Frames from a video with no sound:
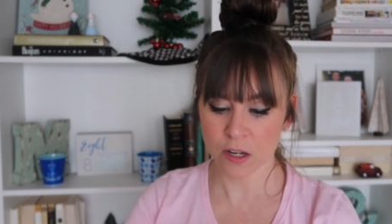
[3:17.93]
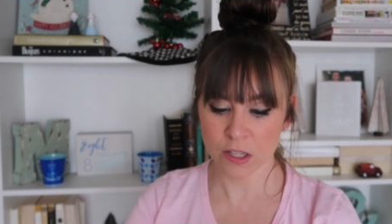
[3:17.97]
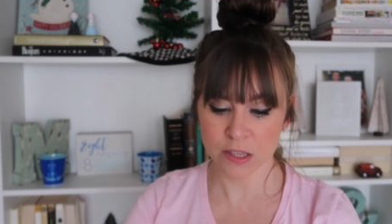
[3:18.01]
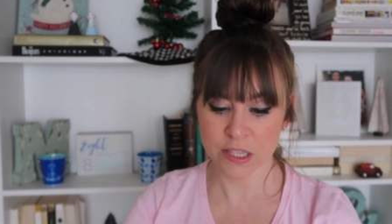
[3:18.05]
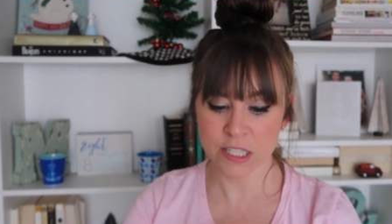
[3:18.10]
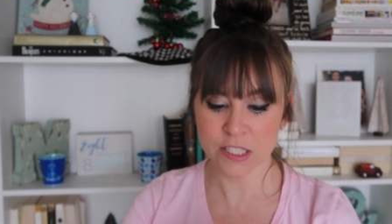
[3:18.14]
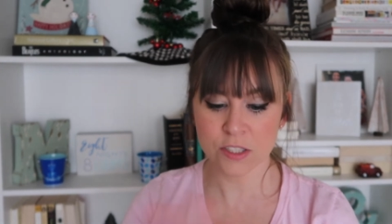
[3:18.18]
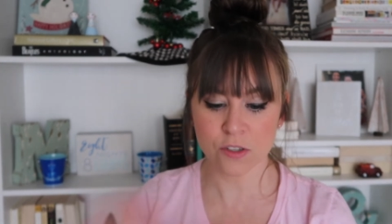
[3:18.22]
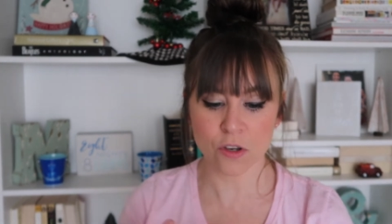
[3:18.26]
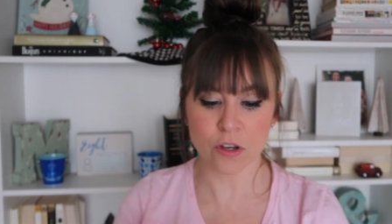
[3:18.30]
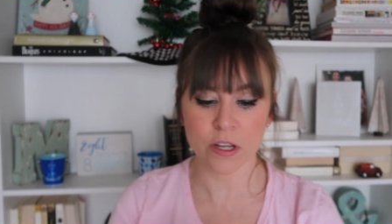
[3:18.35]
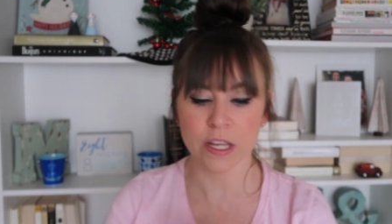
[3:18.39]

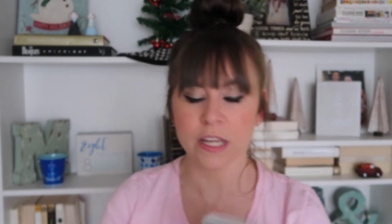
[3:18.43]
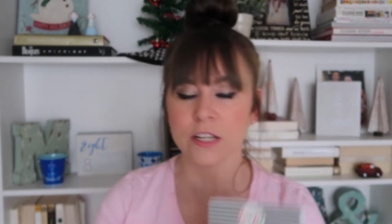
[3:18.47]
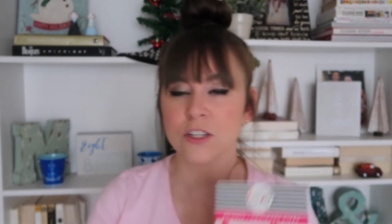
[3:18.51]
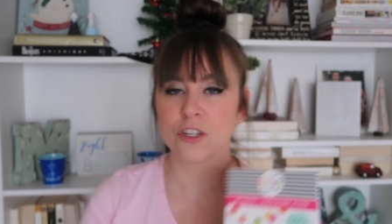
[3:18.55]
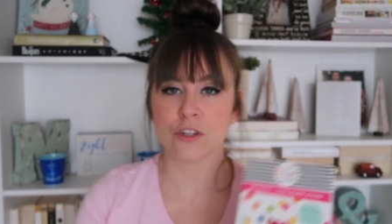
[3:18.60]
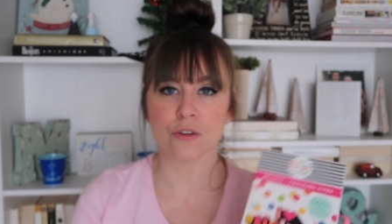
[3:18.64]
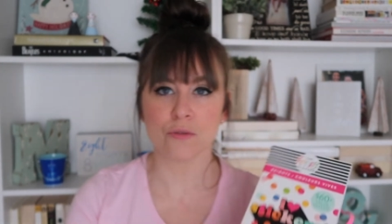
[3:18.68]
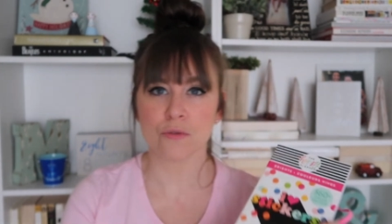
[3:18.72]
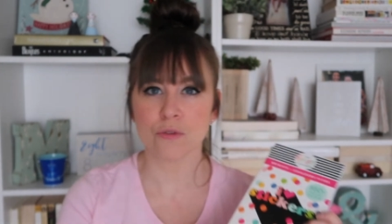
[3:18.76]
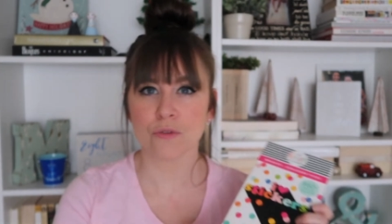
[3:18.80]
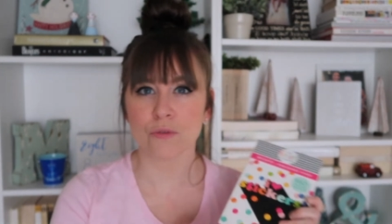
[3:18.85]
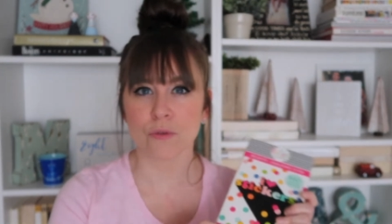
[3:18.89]
this could get
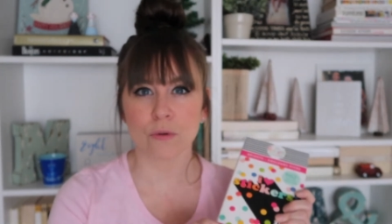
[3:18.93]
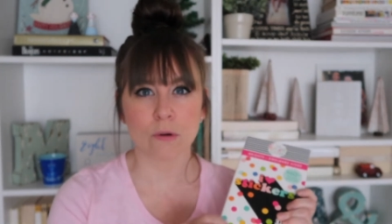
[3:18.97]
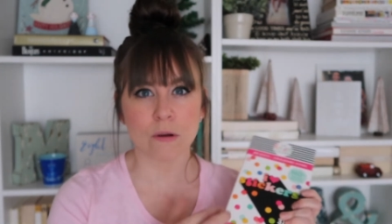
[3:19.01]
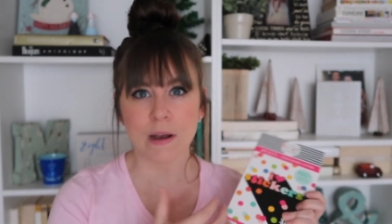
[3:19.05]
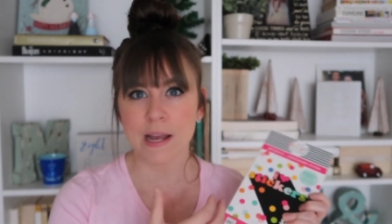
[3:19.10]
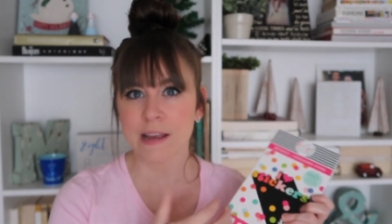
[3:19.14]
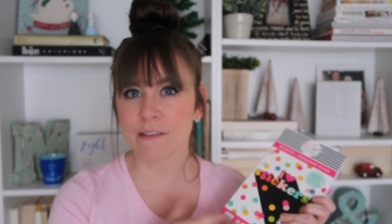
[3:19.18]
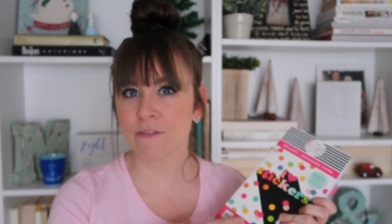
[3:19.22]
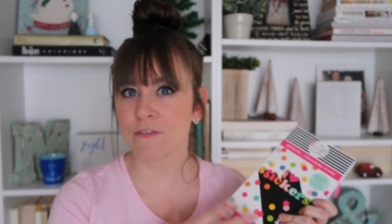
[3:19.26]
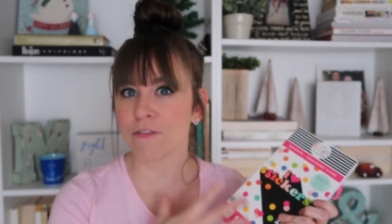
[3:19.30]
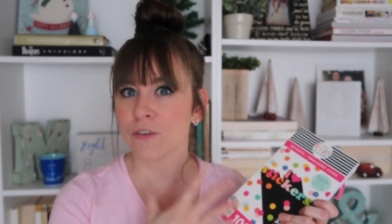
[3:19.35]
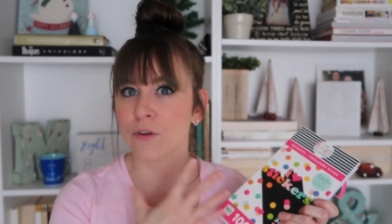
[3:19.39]
you through
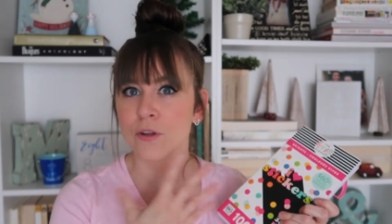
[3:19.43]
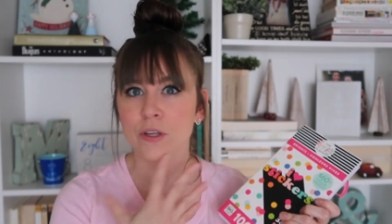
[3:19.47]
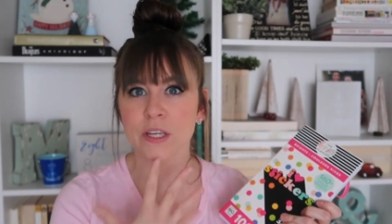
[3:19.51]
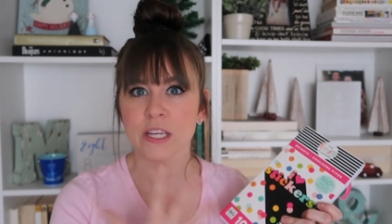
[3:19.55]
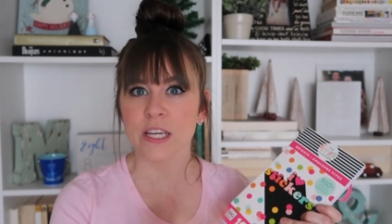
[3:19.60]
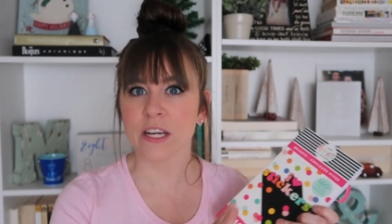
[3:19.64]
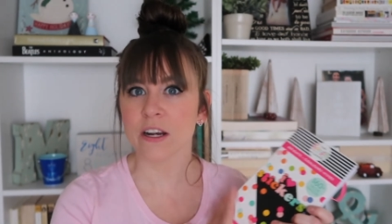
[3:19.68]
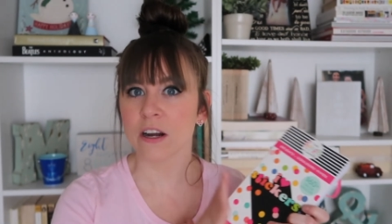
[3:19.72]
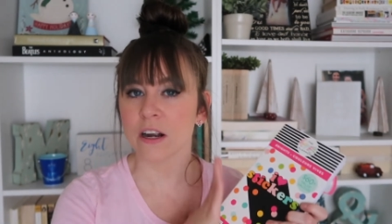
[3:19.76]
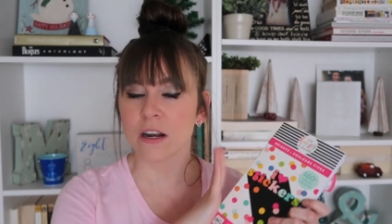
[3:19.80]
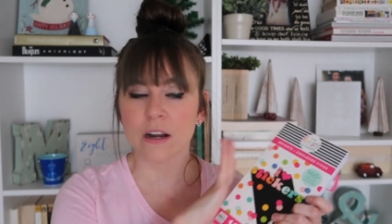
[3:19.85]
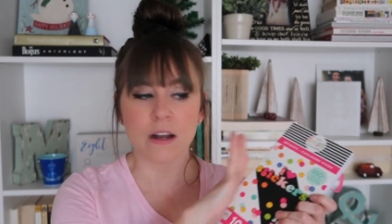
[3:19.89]
a full
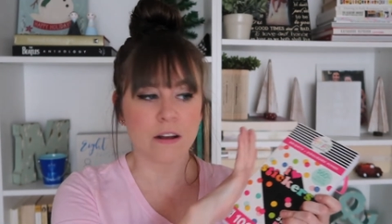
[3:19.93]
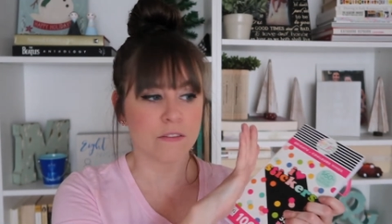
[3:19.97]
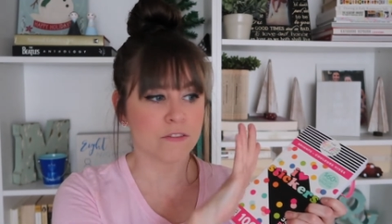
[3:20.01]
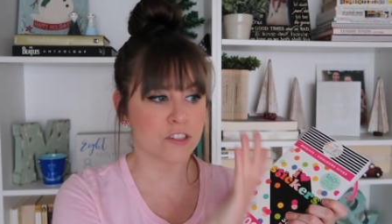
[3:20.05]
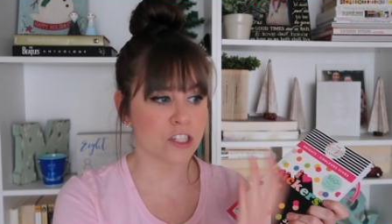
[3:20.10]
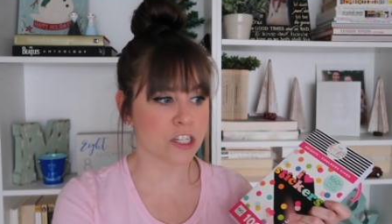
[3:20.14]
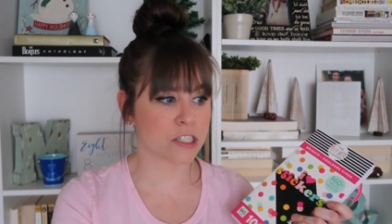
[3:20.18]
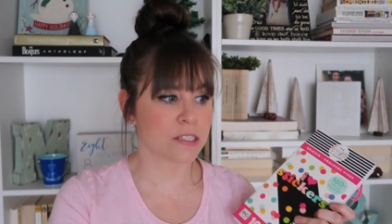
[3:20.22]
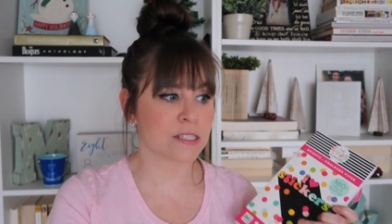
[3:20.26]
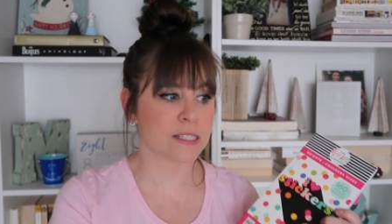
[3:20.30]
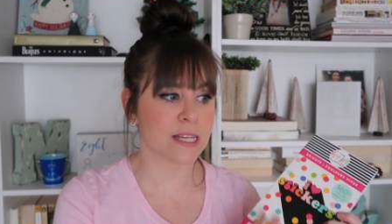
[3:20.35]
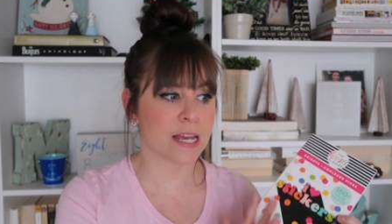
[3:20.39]
year of
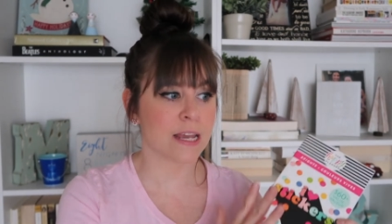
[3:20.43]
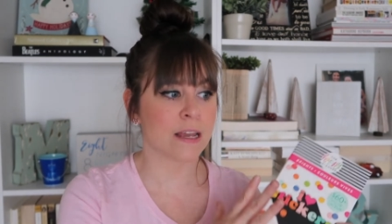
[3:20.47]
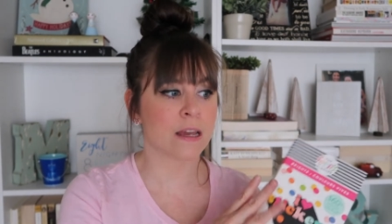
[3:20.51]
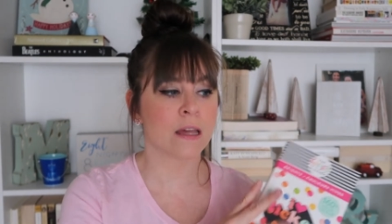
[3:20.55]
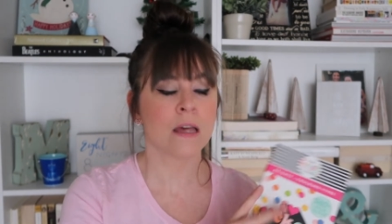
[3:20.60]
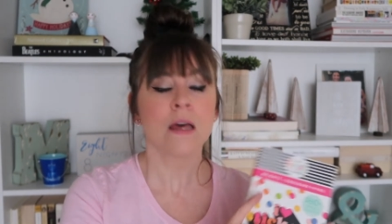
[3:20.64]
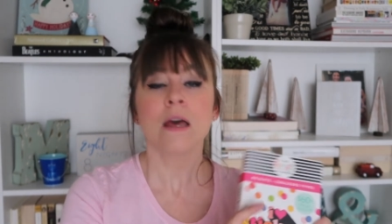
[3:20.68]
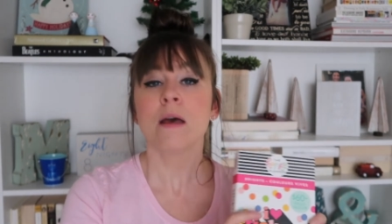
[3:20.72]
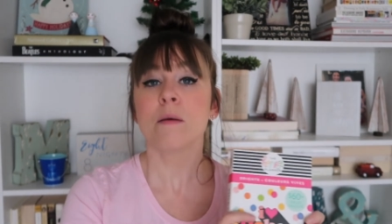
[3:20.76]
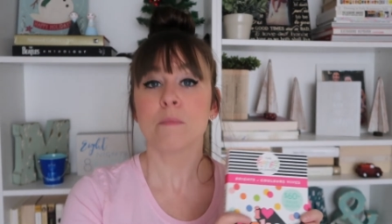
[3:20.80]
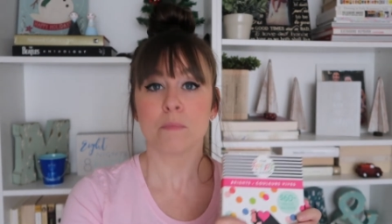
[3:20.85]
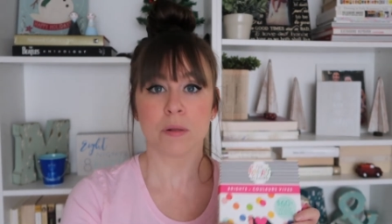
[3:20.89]
just like
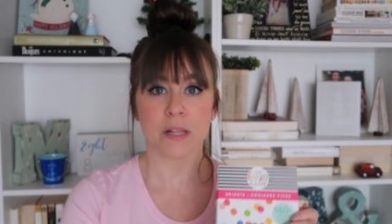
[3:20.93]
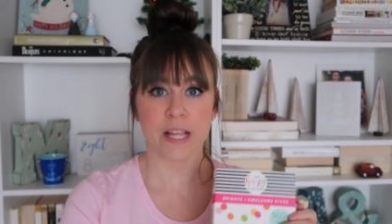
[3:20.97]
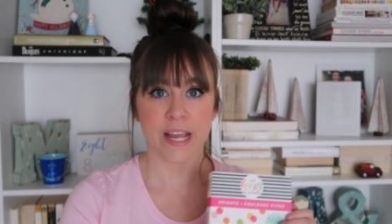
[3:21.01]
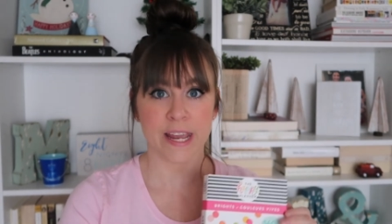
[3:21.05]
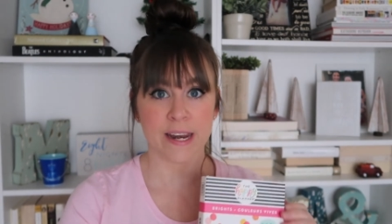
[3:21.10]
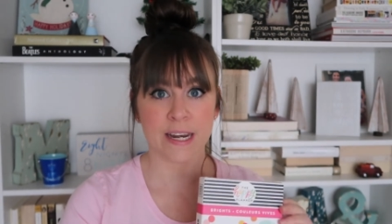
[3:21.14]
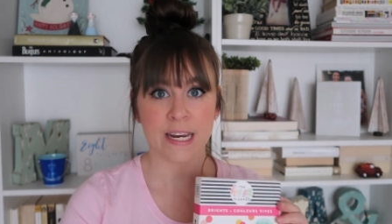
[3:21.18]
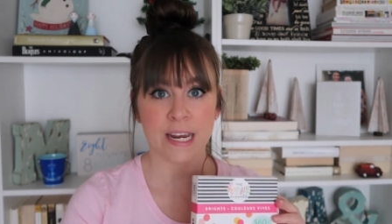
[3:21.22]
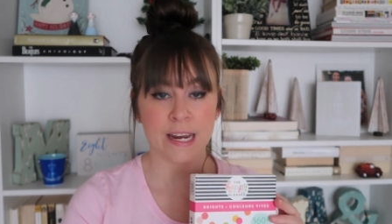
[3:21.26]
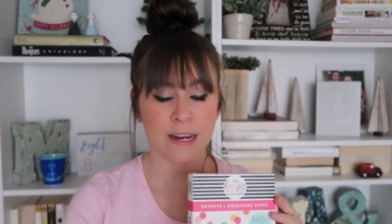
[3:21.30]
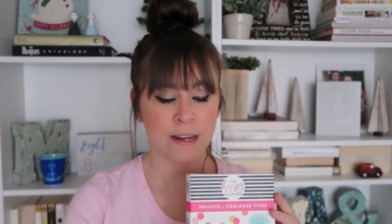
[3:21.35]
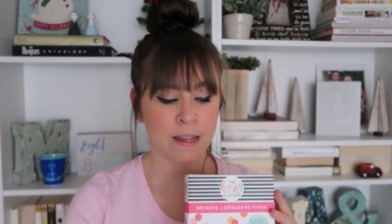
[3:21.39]

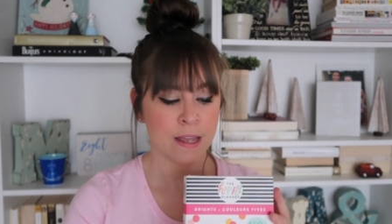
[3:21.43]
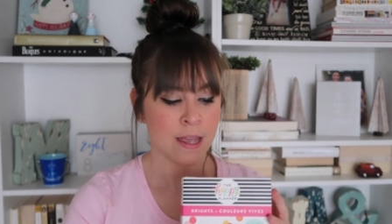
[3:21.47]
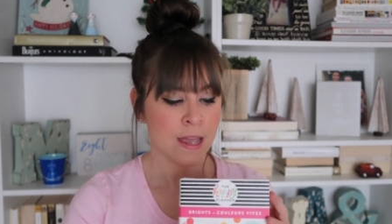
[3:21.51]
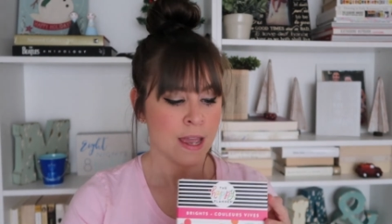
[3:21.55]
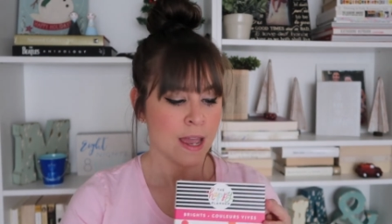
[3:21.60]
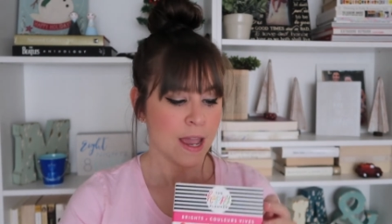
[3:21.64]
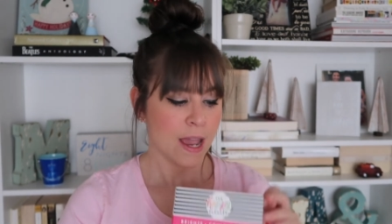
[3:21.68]
planning.